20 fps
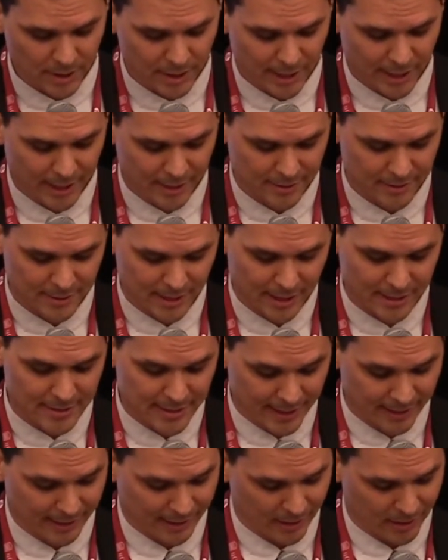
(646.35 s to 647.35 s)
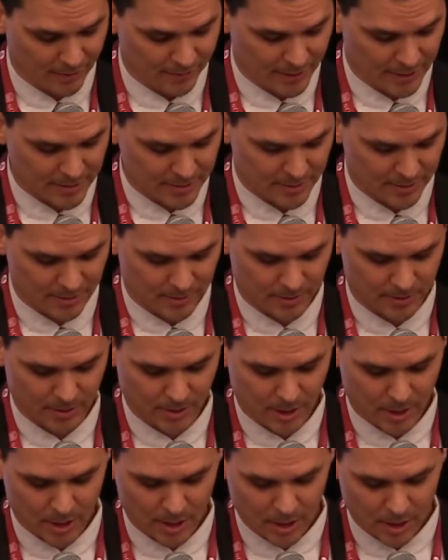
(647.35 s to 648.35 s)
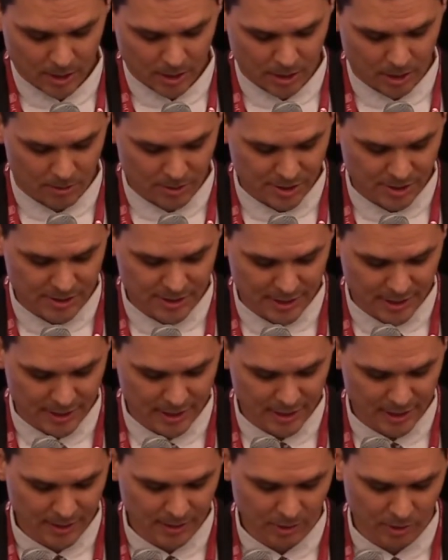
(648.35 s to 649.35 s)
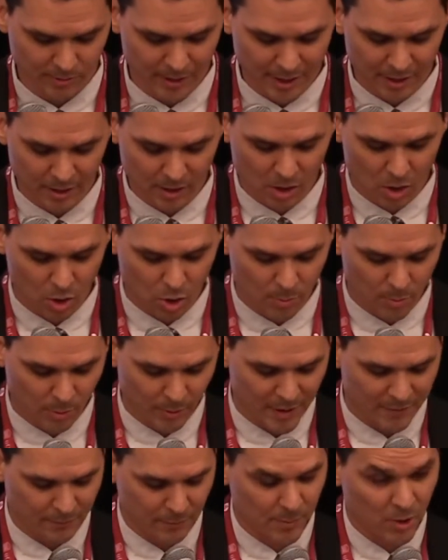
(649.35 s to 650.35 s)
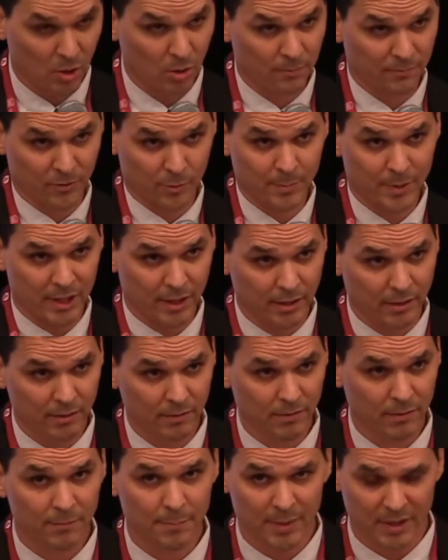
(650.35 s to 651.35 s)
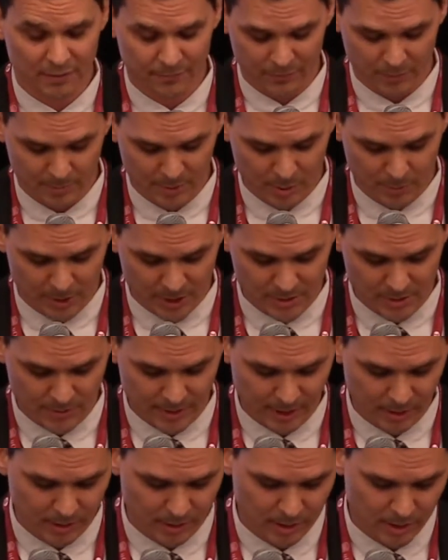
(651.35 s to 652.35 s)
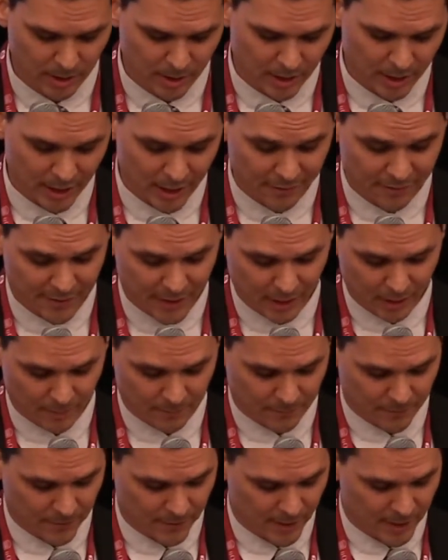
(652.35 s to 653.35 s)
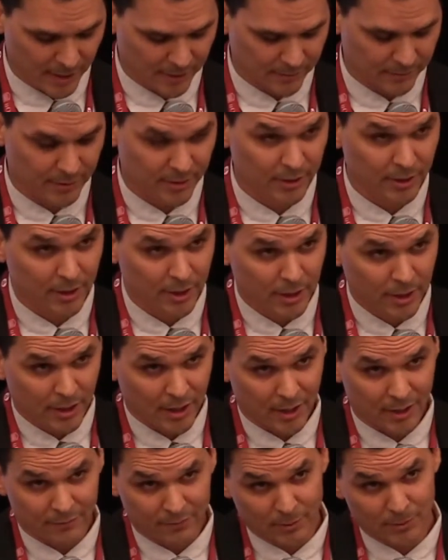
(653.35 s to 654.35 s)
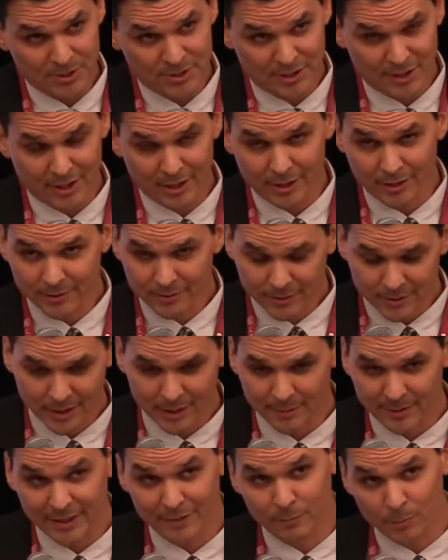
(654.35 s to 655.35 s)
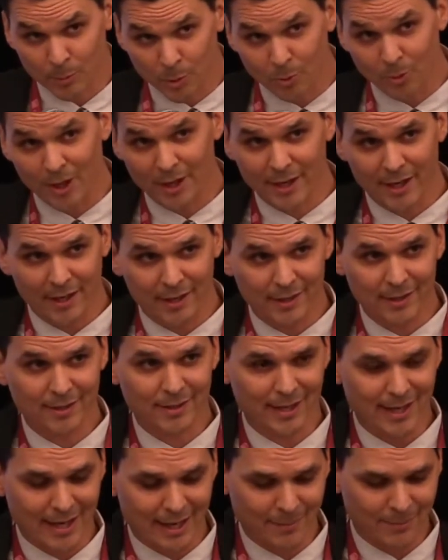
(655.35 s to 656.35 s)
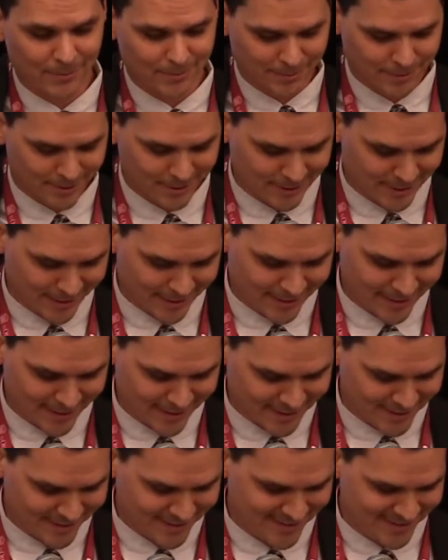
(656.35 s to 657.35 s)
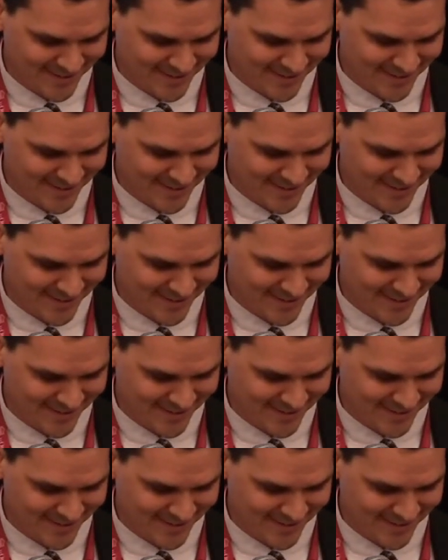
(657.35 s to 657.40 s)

and take care of us. Coach and Cindy created a home away from home for me, being from New Brunswick, and I thank him for that. And if he was here, I'd give him a one-handed clap, just like this.